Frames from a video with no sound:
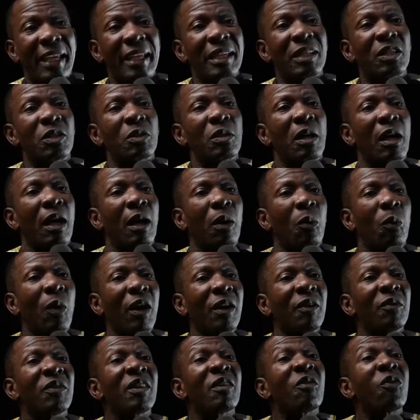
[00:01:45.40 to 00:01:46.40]
it
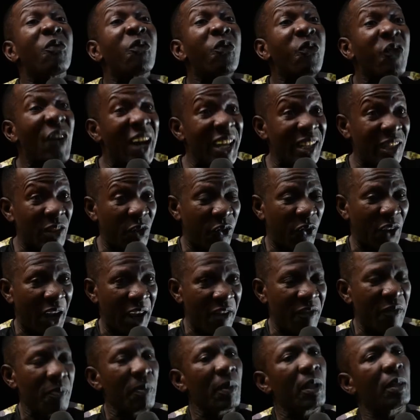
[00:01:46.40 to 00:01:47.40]
one of the first
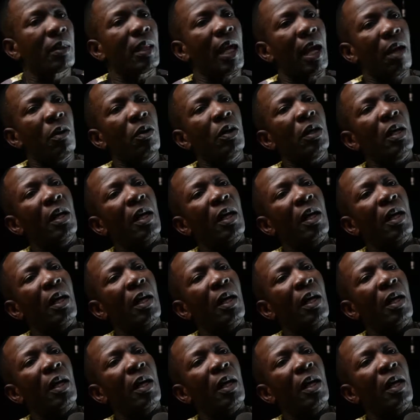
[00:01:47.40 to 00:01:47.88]
five. Now,